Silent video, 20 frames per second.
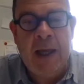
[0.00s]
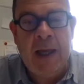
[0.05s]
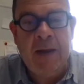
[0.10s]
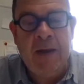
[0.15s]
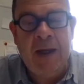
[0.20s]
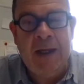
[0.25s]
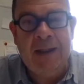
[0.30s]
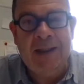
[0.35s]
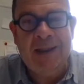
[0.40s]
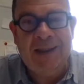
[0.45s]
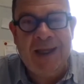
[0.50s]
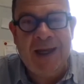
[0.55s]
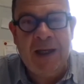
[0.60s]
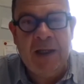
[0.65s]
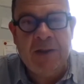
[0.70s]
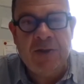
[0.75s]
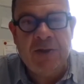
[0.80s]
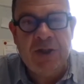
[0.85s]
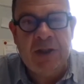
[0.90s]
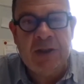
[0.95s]

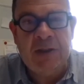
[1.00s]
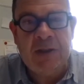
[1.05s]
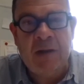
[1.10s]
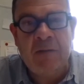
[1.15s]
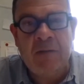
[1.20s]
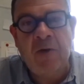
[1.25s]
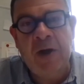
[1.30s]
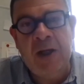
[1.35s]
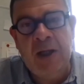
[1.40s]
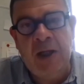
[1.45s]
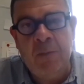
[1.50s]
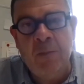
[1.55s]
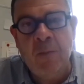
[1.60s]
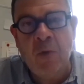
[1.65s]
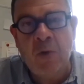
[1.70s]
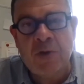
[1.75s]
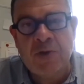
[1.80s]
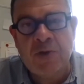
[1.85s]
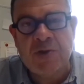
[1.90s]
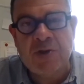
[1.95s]
intelligent and really
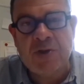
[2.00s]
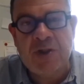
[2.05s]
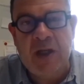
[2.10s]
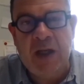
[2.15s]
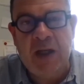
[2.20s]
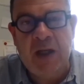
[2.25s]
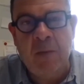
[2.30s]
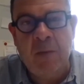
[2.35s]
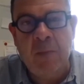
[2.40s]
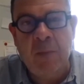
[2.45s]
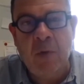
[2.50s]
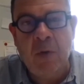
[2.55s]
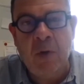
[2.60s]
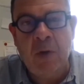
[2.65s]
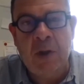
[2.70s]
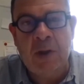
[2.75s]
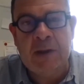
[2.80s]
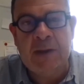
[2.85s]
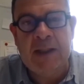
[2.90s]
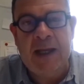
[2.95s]
more
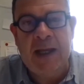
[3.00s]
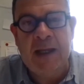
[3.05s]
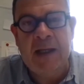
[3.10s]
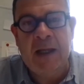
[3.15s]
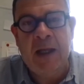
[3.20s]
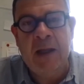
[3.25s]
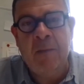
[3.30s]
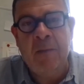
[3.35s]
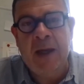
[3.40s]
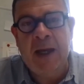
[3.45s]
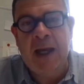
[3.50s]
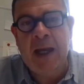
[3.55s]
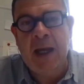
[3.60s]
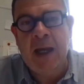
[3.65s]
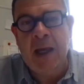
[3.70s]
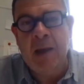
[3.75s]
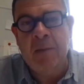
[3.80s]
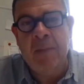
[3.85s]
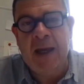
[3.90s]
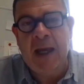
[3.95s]
sustainable than
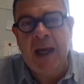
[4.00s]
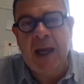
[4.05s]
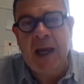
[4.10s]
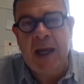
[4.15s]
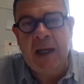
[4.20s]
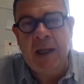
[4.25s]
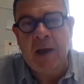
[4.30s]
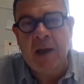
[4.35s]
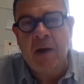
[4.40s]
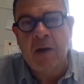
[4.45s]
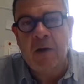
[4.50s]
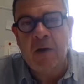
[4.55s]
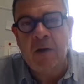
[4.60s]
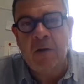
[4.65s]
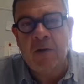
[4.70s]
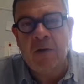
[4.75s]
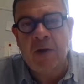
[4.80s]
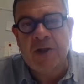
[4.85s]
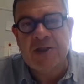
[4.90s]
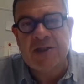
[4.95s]
a mechanical
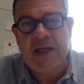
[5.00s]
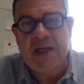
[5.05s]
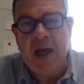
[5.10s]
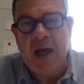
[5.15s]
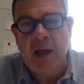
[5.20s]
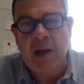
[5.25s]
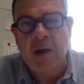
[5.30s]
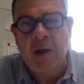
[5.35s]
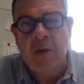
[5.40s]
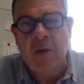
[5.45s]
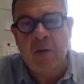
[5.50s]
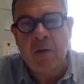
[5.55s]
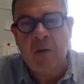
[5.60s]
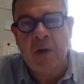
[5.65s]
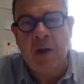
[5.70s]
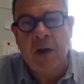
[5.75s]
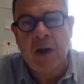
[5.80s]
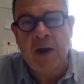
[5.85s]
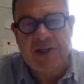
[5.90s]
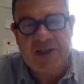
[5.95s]

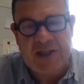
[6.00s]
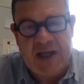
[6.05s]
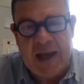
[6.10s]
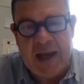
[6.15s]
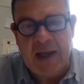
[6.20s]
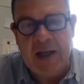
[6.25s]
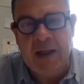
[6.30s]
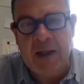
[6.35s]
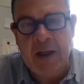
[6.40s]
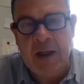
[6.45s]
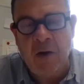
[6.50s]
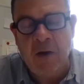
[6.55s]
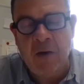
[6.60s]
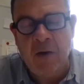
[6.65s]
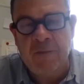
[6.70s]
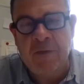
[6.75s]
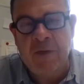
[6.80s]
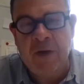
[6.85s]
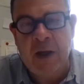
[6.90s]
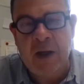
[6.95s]
recycling
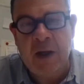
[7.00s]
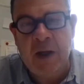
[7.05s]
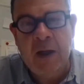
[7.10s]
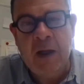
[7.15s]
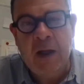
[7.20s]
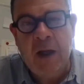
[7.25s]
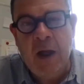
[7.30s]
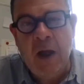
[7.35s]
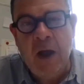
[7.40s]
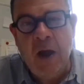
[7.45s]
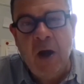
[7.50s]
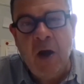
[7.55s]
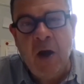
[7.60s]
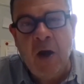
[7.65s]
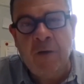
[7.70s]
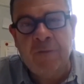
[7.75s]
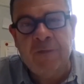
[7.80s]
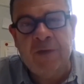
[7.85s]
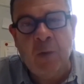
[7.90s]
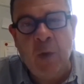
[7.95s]
of
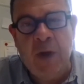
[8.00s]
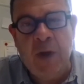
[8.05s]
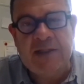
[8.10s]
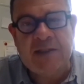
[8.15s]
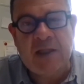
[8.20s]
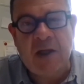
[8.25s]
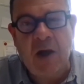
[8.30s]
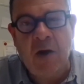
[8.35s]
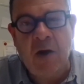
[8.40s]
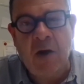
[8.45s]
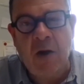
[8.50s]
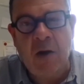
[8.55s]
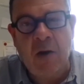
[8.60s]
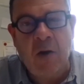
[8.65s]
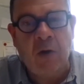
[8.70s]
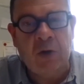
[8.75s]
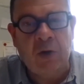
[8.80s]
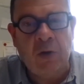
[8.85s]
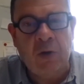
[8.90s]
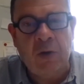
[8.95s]
the waste
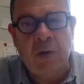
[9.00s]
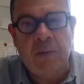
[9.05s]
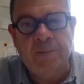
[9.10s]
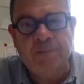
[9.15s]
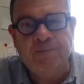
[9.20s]
cotton.